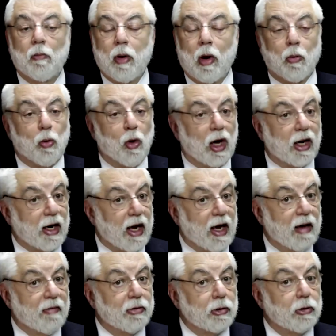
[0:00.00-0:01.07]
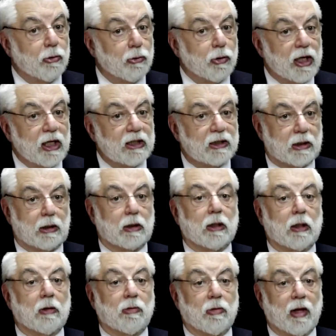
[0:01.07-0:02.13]
But whatever the reason,
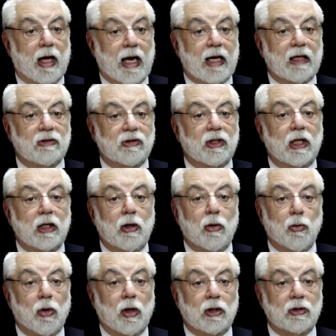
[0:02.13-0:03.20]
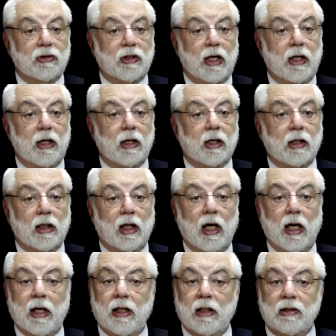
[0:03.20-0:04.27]
the last thing you want to say to your
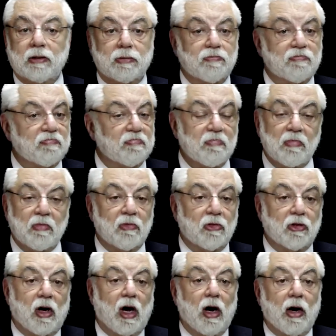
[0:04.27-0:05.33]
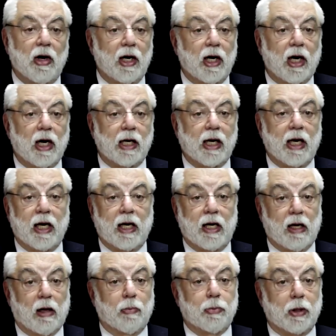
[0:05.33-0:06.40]
client is, "Sorry, I can't
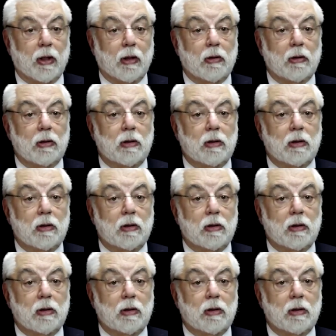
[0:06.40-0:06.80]
help you."